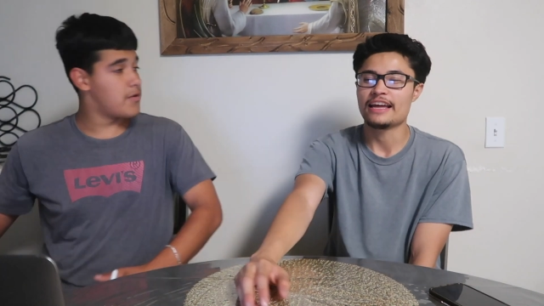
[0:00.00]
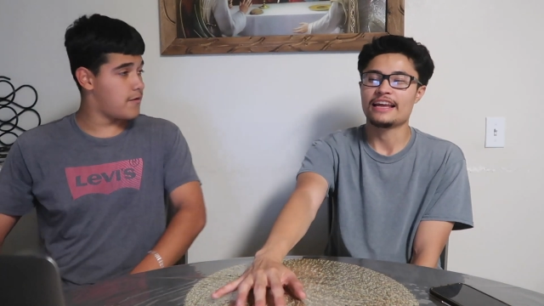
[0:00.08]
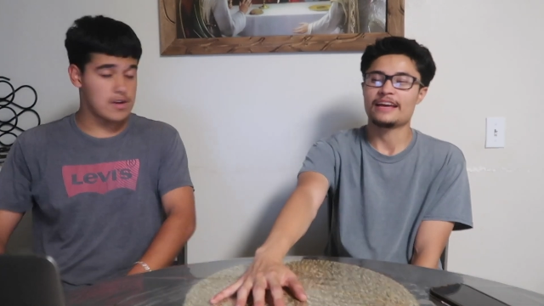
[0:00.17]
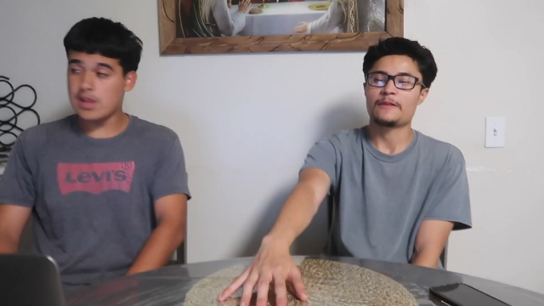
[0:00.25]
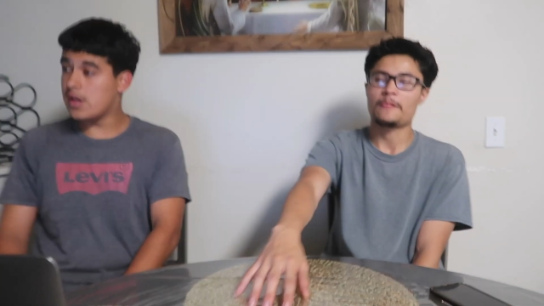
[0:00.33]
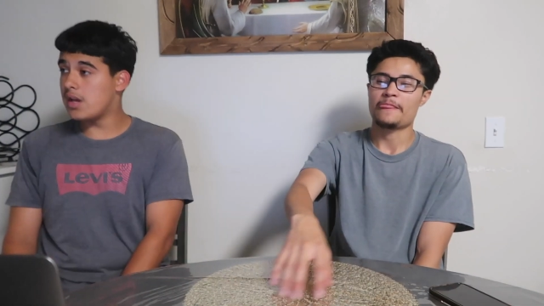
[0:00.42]
Speaker 1: the
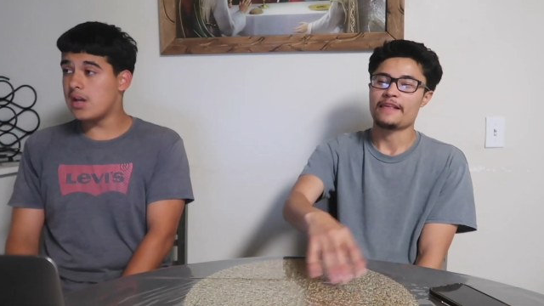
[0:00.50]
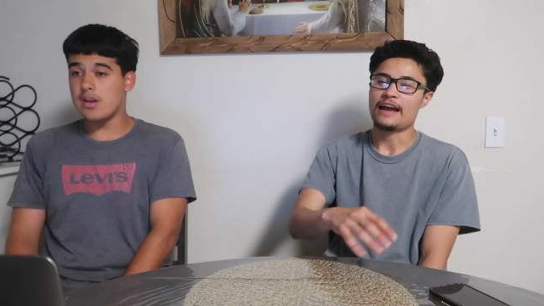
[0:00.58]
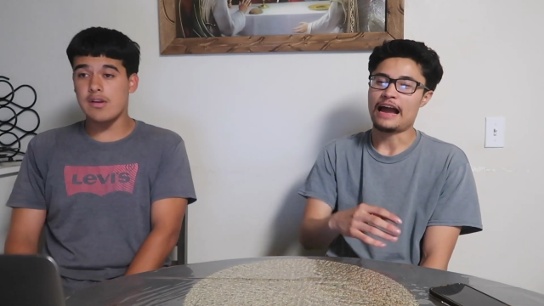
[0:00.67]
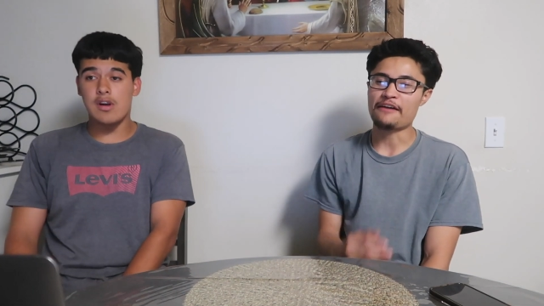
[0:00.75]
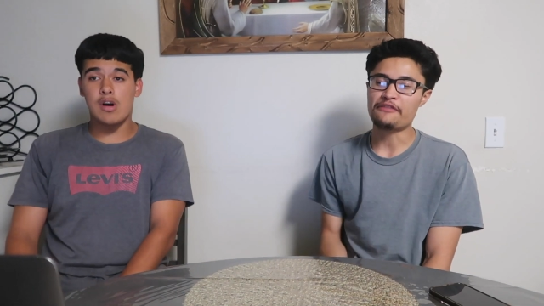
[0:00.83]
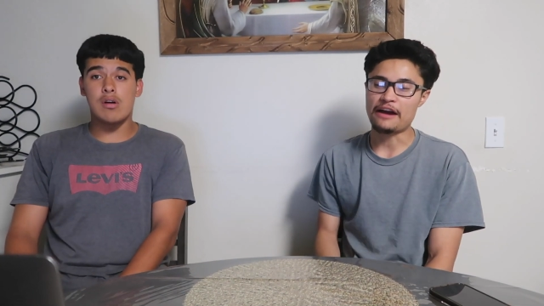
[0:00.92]
fuck they at?
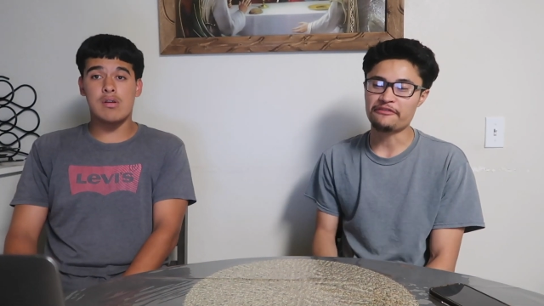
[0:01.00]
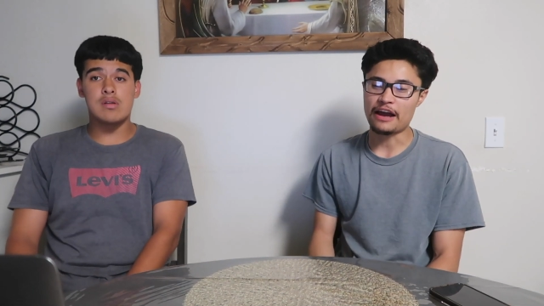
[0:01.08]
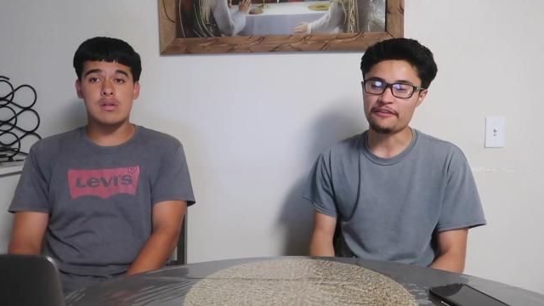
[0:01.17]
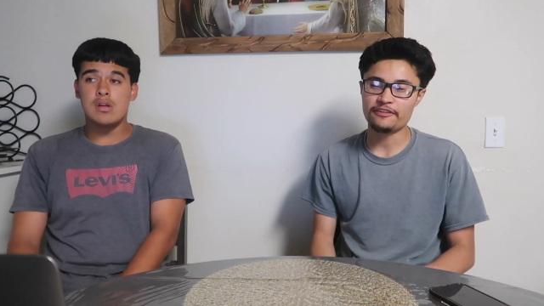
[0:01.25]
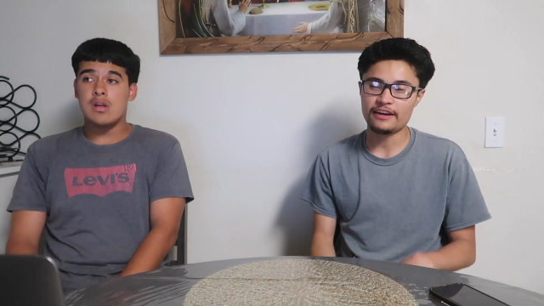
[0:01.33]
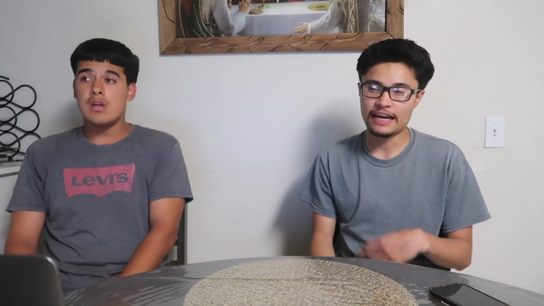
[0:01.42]
You know? I,
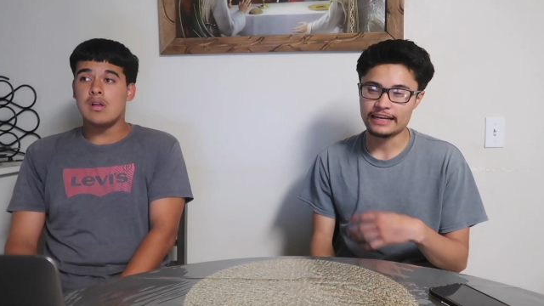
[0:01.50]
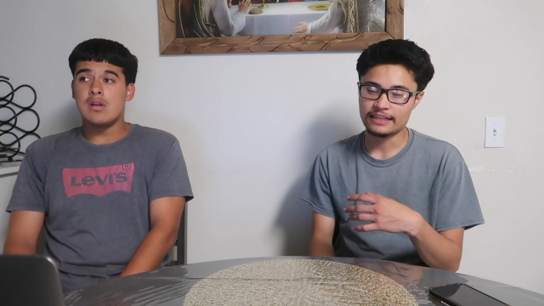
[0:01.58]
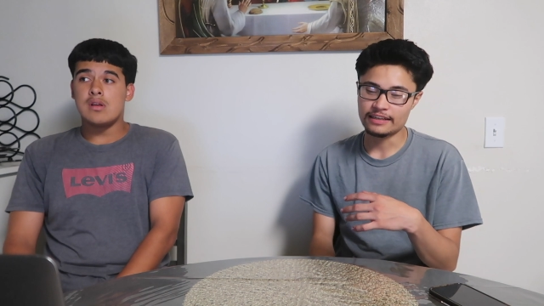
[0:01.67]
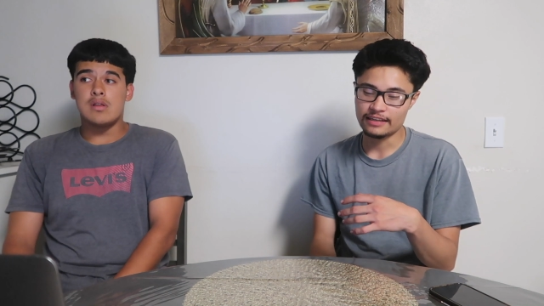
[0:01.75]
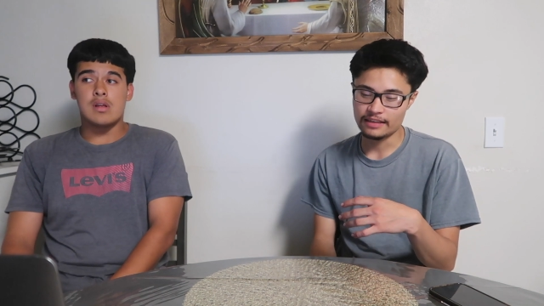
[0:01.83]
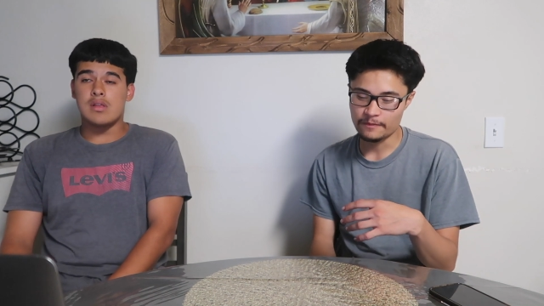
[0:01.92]
I, I feel like